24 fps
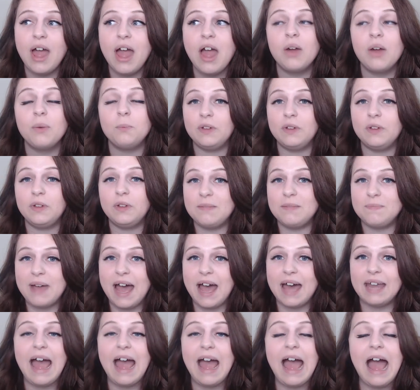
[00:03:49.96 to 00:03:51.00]
really
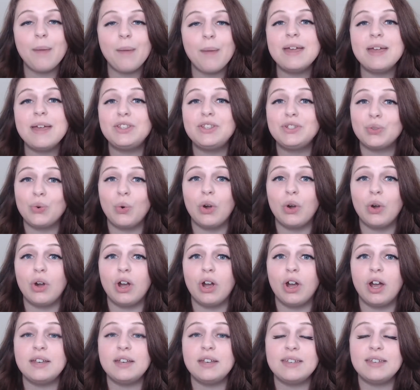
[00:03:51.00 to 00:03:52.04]
bad habits
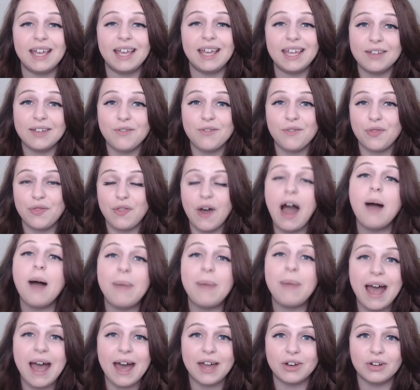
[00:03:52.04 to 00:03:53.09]
or negative thought
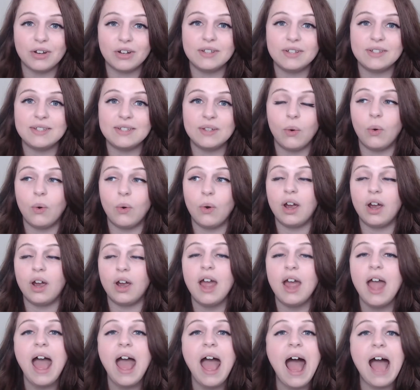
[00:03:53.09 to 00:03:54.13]
patterns,
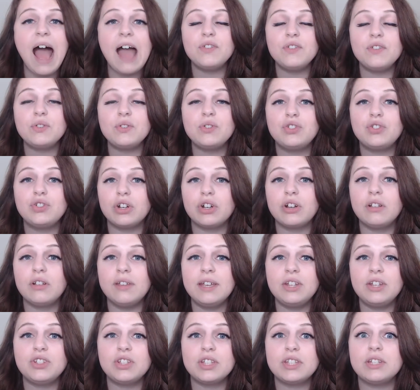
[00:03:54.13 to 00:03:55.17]
or I've used
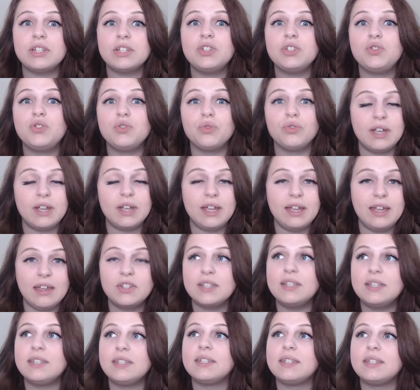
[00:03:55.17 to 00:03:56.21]
journaling just to
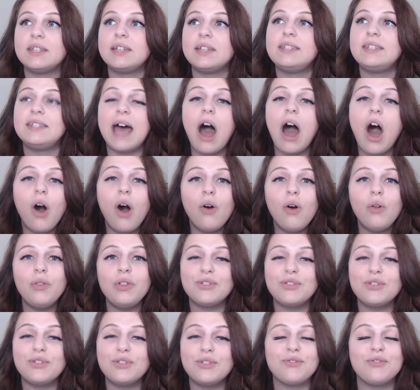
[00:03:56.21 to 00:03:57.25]
dream, to tell the
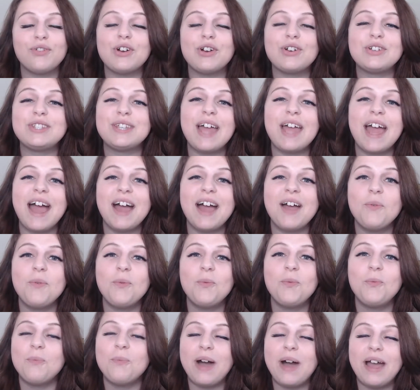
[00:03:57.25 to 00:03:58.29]
universe
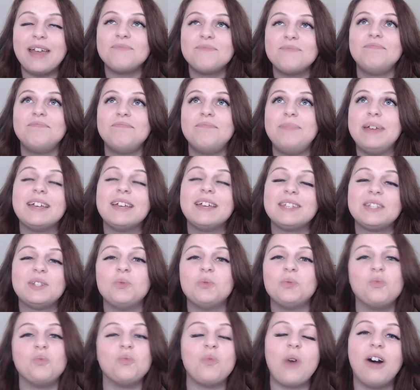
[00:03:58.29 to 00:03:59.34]
my biggest
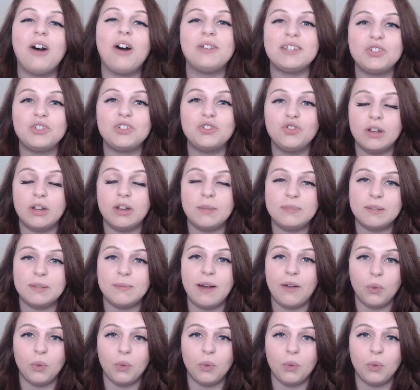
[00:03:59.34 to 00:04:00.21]
and wildest dreams about the